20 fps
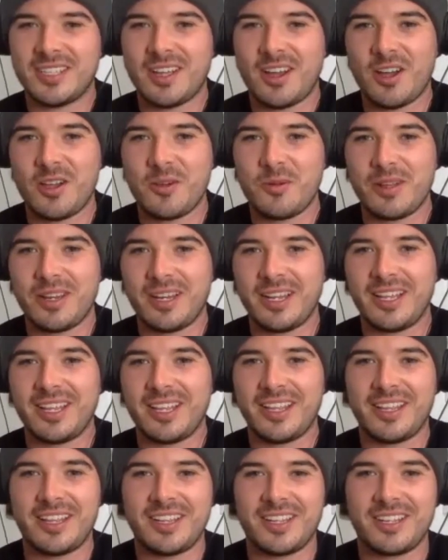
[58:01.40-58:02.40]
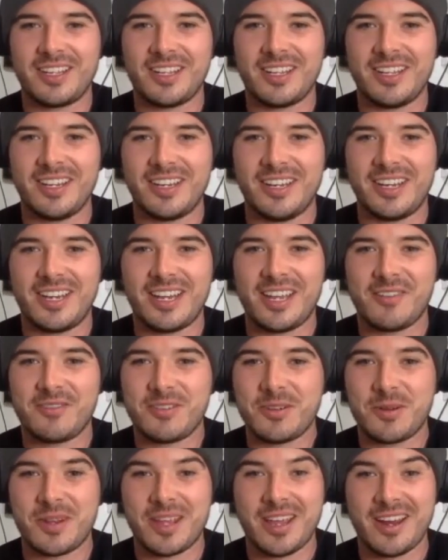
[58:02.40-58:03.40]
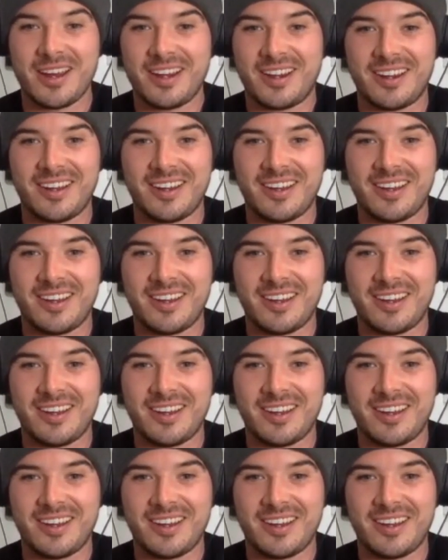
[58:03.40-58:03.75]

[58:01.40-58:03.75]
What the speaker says: I will leave you there.